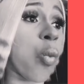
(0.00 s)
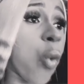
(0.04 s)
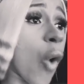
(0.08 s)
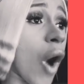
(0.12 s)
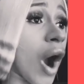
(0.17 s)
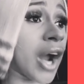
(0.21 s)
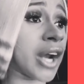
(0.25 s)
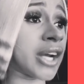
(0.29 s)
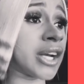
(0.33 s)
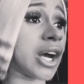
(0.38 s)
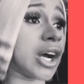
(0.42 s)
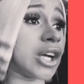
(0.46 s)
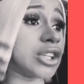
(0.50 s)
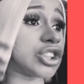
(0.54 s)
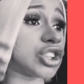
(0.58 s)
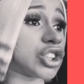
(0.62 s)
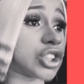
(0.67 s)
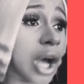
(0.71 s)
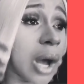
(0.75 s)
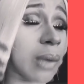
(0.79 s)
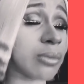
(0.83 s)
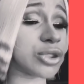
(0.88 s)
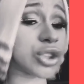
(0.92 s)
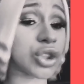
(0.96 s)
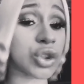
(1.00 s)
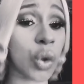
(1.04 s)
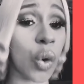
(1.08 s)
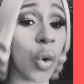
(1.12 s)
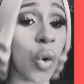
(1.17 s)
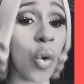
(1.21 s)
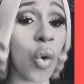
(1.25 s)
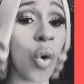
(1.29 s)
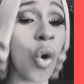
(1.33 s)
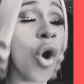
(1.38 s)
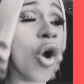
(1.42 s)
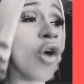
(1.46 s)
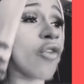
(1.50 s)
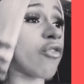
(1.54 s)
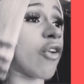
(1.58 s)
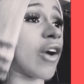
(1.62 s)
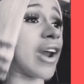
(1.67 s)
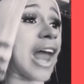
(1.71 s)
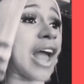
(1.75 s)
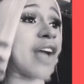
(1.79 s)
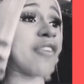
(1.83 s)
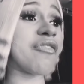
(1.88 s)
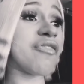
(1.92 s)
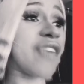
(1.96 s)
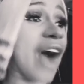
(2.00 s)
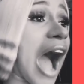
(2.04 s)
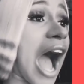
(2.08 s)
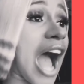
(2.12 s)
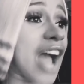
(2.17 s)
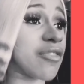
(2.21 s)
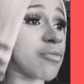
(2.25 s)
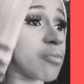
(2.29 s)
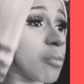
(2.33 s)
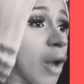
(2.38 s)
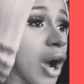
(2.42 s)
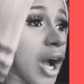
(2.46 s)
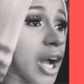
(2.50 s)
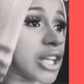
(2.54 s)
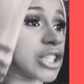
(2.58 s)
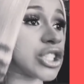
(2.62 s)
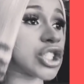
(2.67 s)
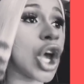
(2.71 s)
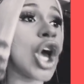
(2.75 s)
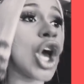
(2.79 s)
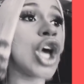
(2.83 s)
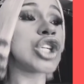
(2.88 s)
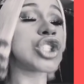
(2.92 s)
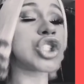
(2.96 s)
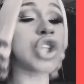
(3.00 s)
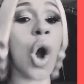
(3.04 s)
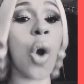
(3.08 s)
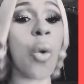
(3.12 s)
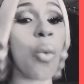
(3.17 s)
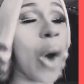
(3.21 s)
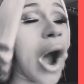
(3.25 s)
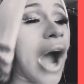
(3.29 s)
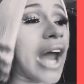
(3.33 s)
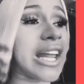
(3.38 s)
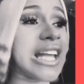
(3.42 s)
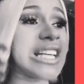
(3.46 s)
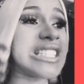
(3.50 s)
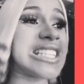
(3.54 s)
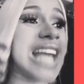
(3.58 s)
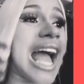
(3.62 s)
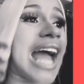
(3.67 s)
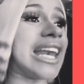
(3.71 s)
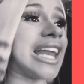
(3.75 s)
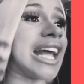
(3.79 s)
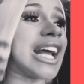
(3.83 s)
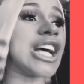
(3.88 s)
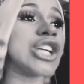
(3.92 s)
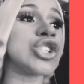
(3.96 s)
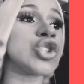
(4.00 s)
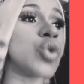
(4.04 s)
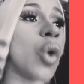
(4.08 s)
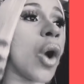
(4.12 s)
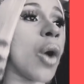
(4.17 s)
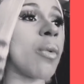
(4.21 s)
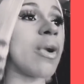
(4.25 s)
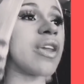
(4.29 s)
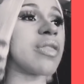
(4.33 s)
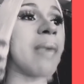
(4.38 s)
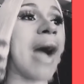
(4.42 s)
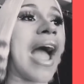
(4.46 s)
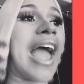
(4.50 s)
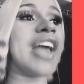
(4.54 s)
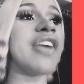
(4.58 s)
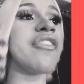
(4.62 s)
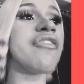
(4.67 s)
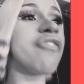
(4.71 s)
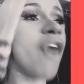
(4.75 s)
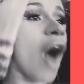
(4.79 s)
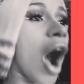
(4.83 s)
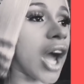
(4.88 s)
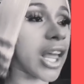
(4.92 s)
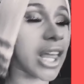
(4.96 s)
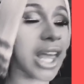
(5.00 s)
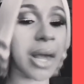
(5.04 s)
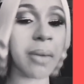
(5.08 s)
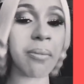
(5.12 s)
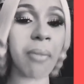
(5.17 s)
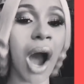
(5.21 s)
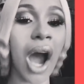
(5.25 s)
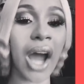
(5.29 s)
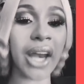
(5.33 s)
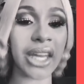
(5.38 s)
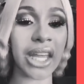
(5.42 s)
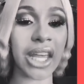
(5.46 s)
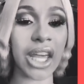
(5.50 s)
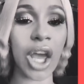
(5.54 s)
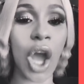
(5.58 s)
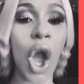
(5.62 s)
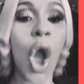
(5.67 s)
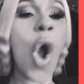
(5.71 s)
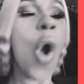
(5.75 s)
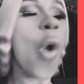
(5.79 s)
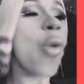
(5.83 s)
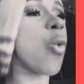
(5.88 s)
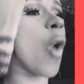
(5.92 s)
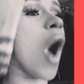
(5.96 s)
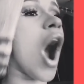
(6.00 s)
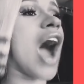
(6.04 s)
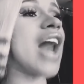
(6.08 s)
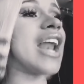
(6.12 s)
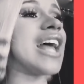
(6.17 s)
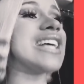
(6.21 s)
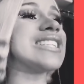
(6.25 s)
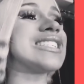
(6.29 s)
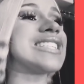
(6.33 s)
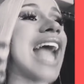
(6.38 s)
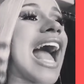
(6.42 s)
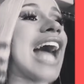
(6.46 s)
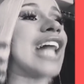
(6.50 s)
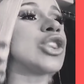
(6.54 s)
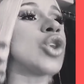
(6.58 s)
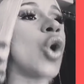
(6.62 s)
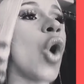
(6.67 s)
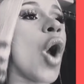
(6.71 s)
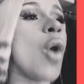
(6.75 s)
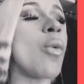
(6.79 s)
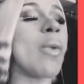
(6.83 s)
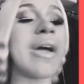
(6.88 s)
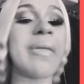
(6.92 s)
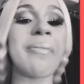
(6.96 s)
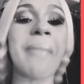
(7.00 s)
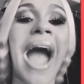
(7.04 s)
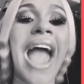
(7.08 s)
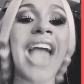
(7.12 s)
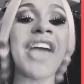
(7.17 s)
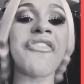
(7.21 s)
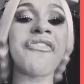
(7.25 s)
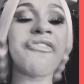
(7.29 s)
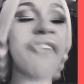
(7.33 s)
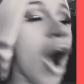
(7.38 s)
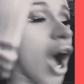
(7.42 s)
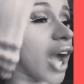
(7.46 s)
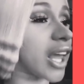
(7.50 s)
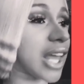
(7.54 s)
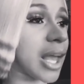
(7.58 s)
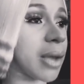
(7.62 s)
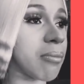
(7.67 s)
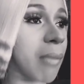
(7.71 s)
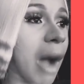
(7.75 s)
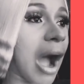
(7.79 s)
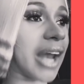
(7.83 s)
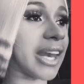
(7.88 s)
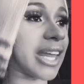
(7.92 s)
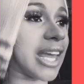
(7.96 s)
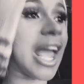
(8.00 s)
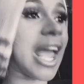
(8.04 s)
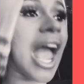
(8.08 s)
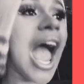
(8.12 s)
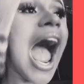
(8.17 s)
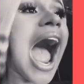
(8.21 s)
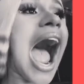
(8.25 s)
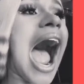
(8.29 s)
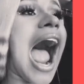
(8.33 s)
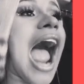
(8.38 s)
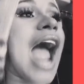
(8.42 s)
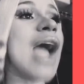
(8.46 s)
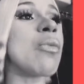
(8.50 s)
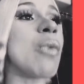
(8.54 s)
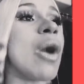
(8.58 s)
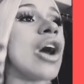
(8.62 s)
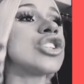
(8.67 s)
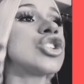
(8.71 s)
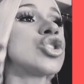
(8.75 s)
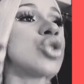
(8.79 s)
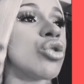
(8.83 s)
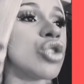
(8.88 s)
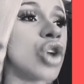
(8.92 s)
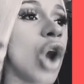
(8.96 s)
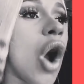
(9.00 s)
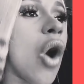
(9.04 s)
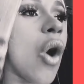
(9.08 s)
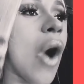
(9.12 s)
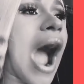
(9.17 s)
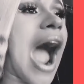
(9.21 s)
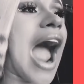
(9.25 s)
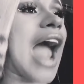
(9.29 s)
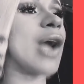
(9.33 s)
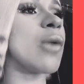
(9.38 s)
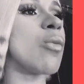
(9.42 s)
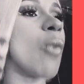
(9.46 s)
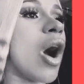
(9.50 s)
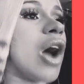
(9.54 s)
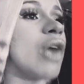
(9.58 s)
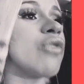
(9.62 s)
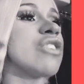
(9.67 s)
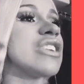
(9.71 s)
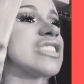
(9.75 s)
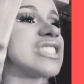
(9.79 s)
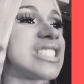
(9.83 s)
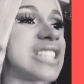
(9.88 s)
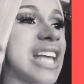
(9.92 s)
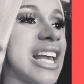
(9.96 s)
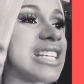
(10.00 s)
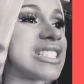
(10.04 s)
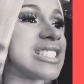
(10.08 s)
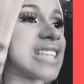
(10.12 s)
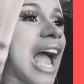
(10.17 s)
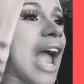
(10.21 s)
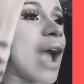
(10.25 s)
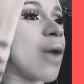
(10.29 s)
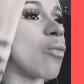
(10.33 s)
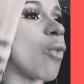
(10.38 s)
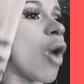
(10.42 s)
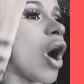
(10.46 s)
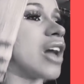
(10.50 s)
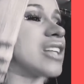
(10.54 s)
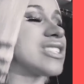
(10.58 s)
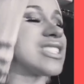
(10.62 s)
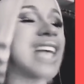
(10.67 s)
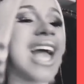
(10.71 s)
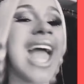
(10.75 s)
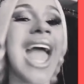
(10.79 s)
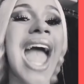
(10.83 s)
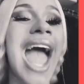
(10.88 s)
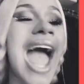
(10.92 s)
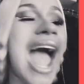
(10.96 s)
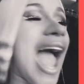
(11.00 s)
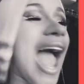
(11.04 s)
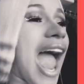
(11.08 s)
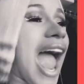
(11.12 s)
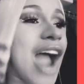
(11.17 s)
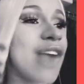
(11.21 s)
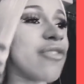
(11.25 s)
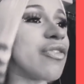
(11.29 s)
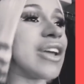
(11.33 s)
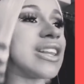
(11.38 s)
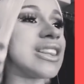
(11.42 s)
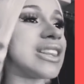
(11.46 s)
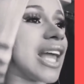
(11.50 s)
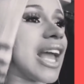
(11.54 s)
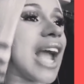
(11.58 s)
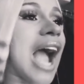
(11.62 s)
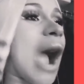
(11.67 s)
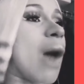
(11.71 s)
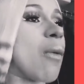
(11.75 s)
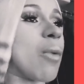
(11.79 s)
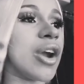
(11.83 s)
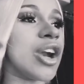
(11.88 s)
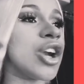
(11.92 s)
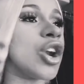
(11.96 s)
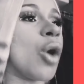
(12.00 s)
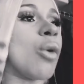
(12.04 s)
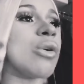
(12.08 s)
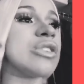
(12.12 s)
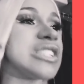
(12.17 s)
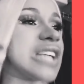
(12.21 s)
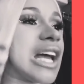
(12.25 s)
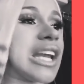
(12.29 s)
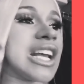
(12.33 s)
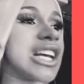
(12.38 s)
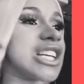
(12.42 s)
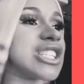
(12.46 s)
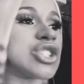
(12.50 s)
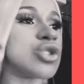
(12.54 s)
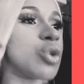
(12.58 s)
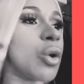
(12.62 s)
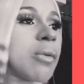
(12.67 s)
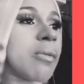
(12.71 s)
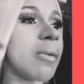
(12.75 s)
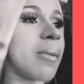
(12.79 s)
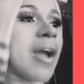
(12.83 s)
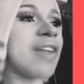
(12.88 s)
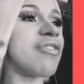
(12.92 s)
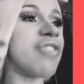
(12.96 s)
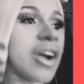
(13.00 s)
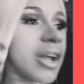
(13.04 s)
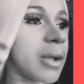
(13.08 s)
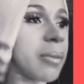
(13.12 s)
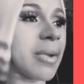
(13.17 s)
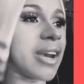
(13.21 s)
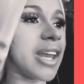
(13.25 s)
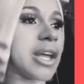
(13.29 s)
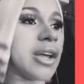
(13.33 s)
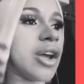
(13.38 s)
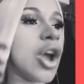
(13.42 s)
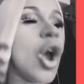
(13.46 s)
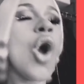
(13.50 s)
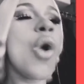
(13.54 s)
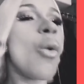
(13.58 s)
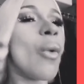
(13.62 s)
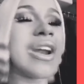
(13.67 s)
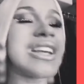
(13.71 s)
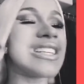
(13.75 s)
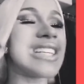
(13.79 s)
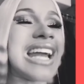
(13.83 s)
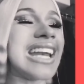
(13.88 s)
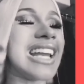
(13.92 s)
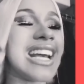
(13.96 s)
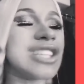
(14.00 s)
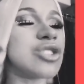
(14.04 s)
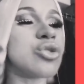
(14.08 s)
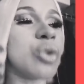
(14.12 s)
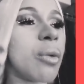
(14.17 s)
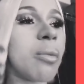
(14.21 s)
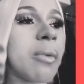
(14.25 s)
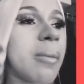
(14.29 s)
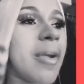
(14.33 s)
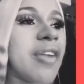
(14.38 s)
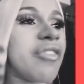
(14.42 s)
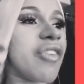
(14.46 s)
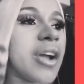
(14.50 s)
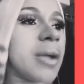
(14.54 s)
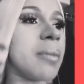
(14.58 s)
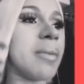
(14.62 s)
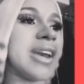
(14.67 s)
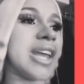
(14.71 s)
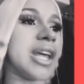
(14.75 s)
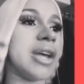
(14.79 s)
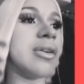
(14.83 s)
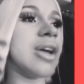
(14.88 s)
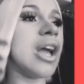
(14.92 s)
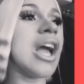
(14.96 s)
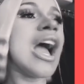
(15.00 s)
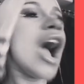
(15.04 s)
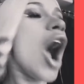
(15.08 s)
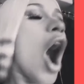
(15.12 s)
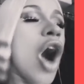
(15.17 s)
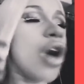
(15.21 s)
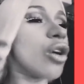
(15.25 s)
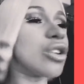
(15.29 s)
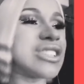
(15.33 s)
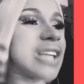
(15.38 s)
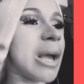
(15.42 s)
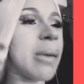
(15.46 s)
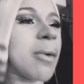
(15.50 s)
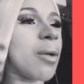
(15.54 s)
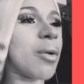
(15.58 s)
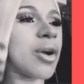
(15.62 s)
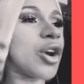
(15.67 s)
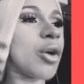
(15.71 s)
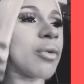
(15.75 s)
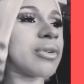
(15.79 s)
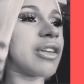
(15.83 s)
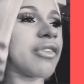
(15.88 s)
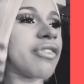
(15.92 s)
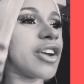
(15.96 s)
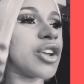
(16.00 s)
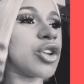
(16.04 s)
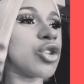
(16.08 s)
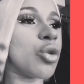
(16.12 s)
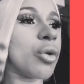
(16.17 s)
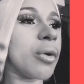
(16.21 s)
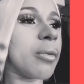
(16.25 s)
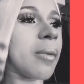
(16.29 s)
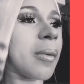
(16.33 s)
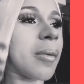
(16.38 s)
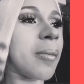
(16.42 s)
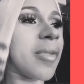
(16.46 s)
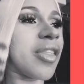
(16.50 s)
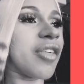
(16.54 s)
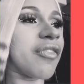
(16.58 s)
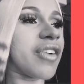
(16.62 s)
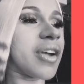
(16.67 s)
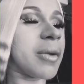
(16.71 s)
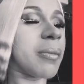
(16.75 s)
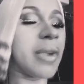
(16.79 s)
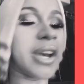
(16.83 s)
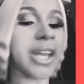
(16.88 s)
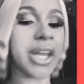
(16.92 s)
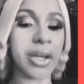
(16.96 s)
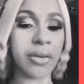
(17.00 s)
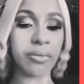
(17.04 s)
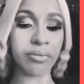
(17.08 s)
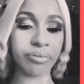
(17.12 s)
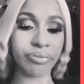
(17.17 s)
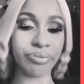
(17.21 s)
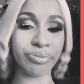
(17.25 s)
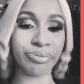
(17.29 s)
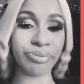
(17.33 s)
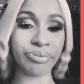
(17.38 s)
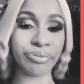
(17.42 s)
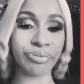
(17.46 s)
1 jumpsuit for like 5 months. So what is y'all niggas doing with my fucking money? What is y'all doing with my fucking money? I want to know. I want receipts. I want everything. I want to know what y'all niggas doing with my fucking money. What is y'all niggas doing with my fucking money? Uncle Sam, I want to know what the fuck you're doing with my motherfucking money.